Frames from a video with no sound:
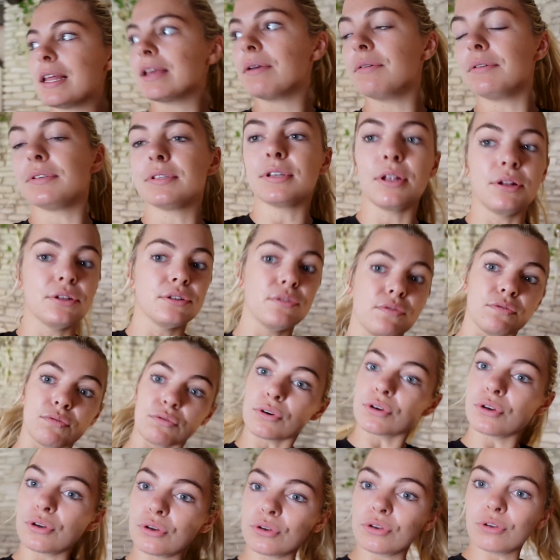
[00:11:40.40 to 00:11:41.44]
It was loads of
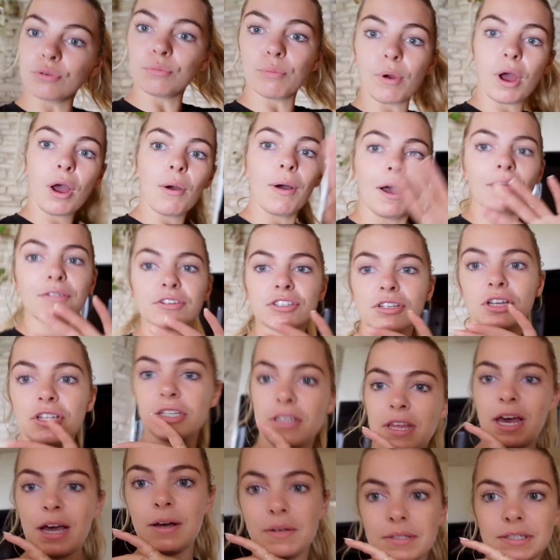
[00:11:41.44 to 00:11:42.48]
room. Oh, I haven't showed
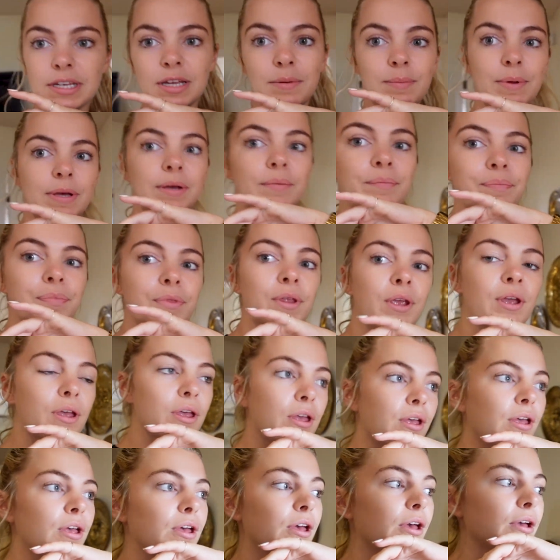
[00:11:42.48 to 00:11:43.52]
you the outside bit.
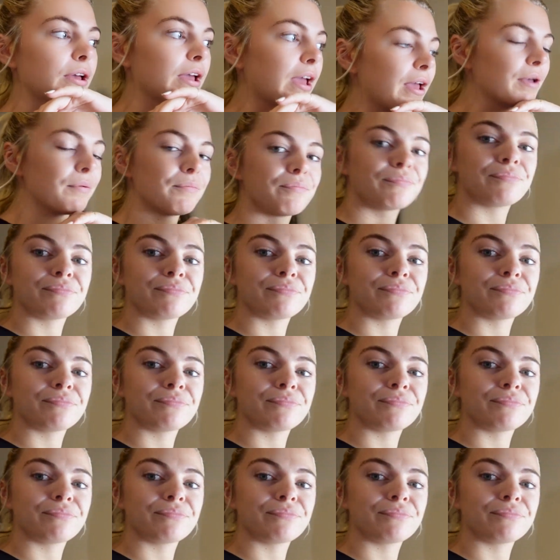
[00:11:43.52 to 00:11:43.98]
Okay,